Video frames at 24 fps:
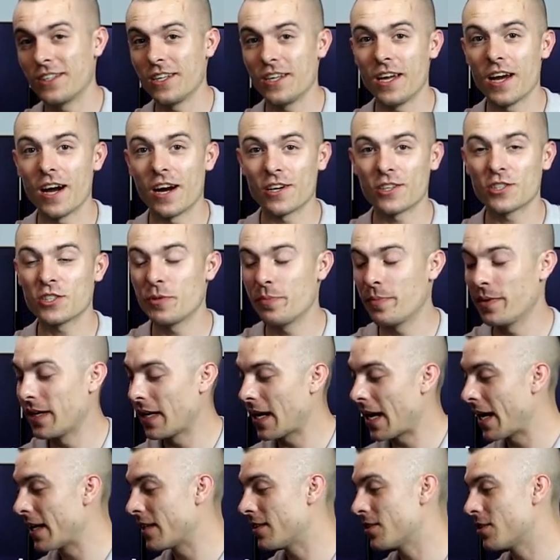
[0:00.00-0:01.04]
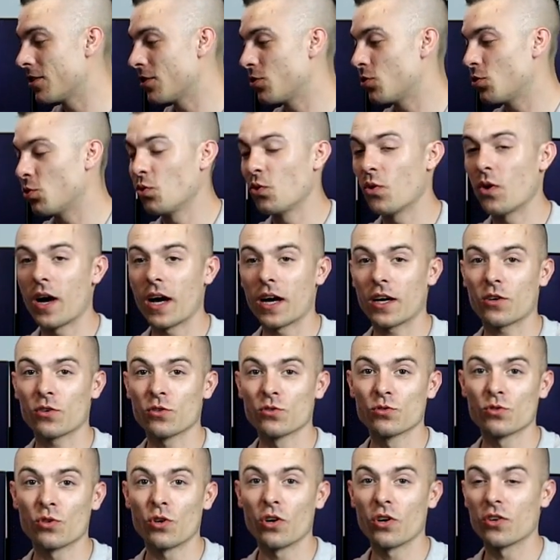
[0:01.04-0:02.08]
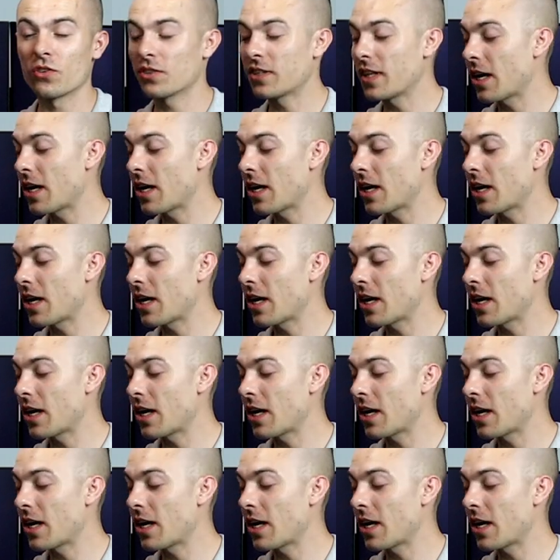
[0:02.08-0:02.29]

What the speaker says: the RGB light to a controller.